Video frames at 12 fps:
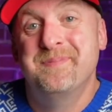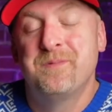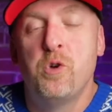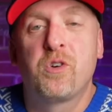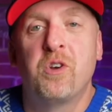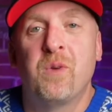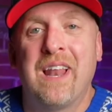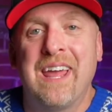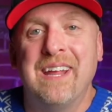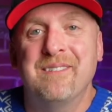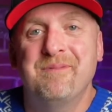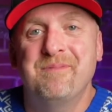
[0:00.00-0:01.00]
Who can
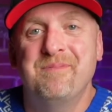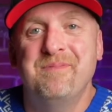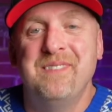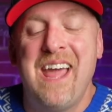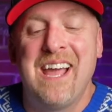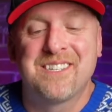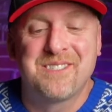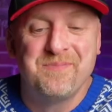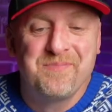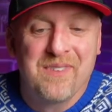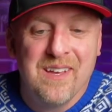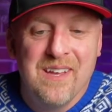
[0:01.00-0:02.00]
relate? Next,
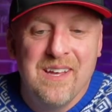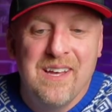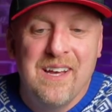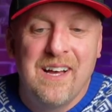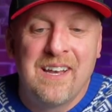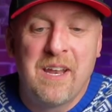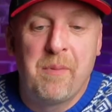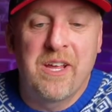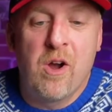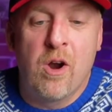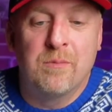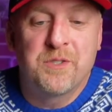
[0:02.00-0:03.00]
Liberty
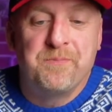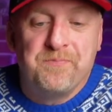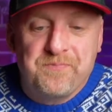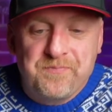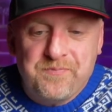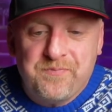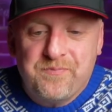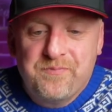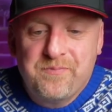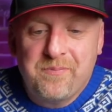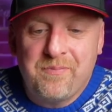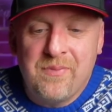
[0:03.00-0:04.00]
Arms.
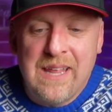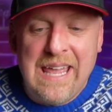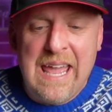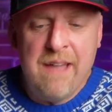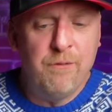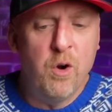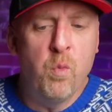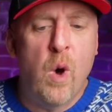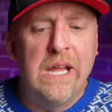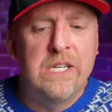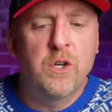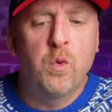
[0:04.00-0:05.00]
Ever
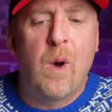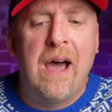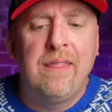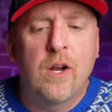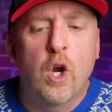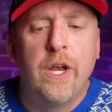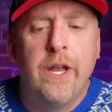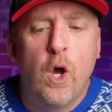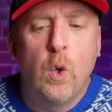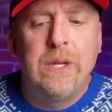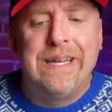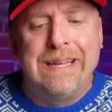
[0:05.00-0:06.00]
wonder why there are
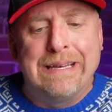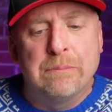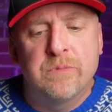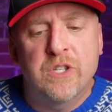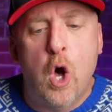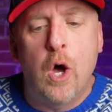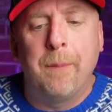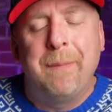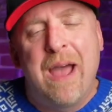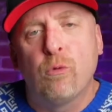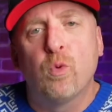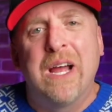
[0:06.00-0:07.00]
no Dems on
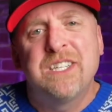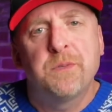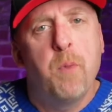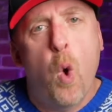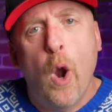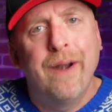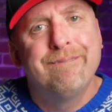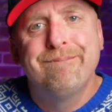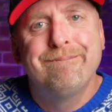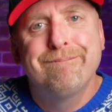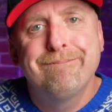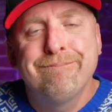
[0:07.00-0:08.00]
Mount Rushmore?
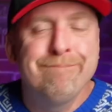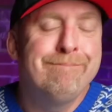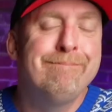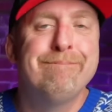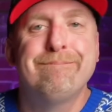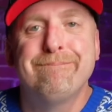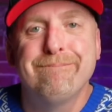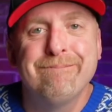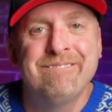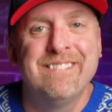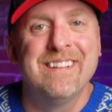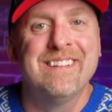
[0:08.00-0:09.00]

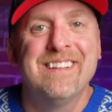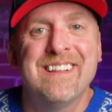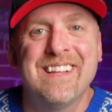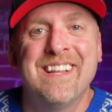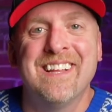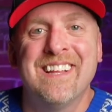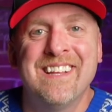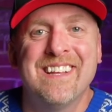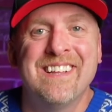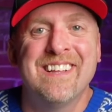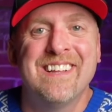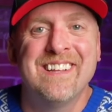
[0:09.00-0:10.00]

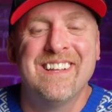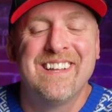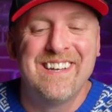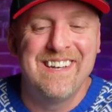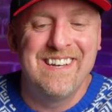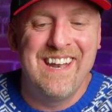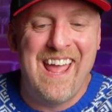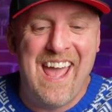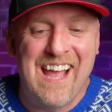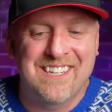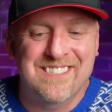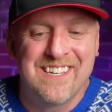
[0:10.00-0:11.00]

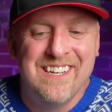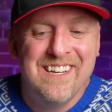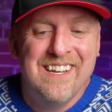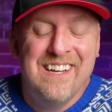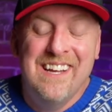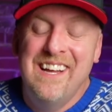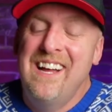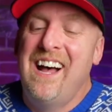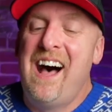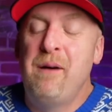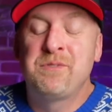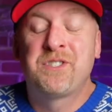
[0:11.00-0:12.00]
Next.
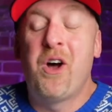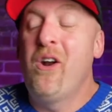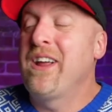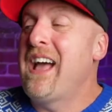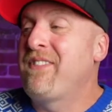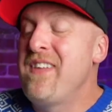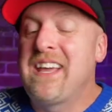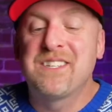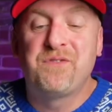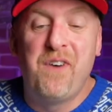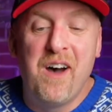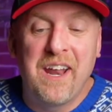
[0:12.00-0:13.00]
I'm sorry, I think it's
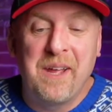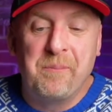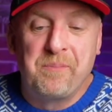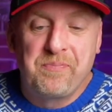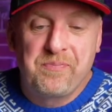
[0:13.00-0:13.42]
funny.